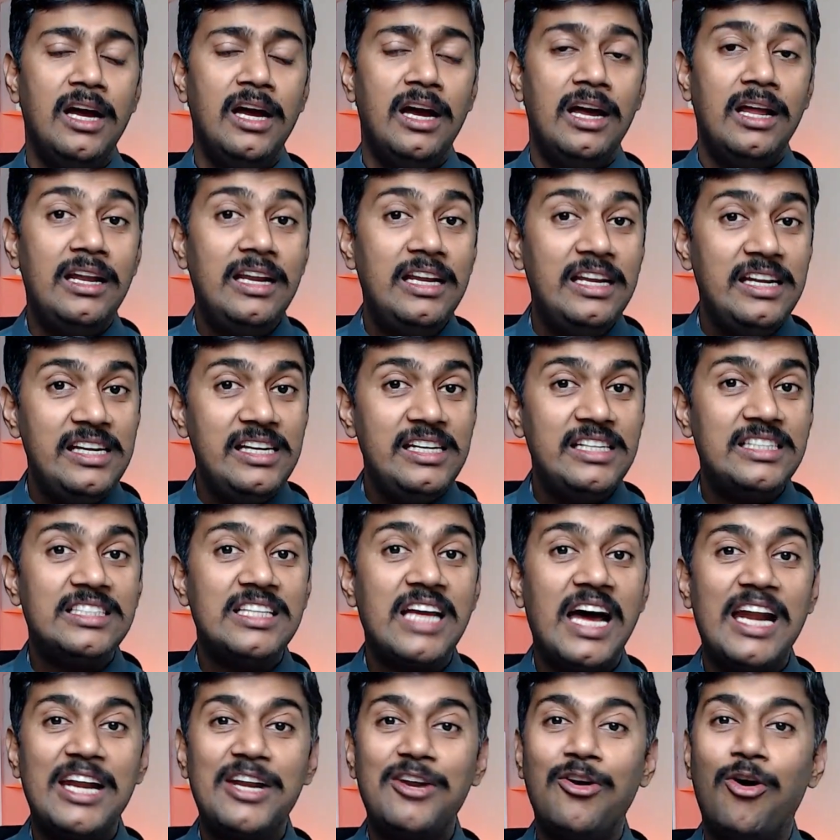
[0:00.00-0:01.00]
Leads
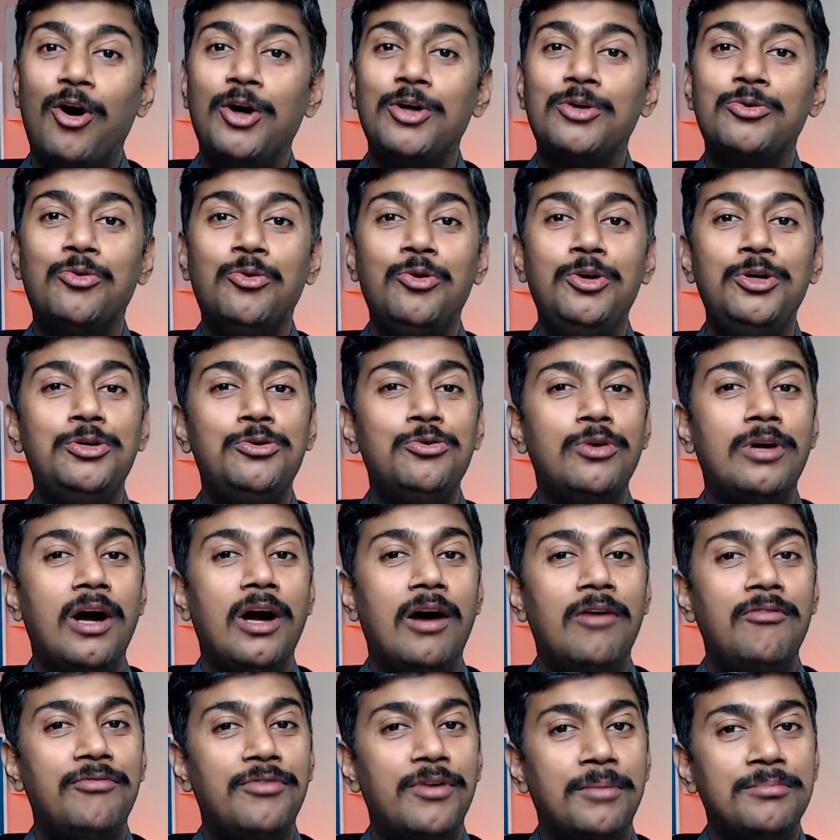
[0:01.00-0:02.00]
are not going to
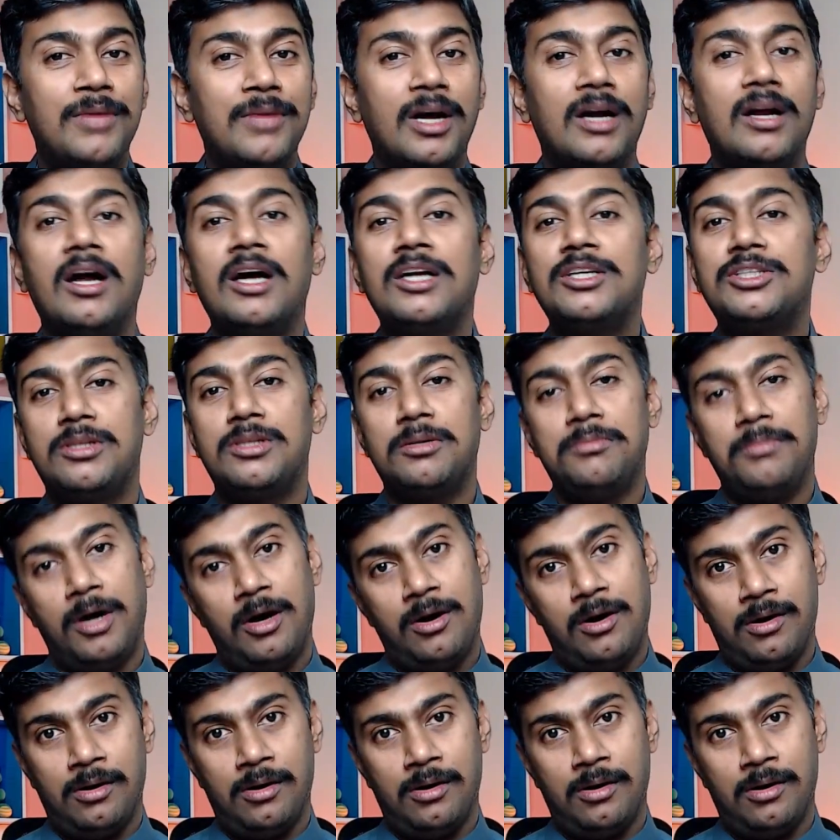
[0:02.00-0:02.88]
come from the customer.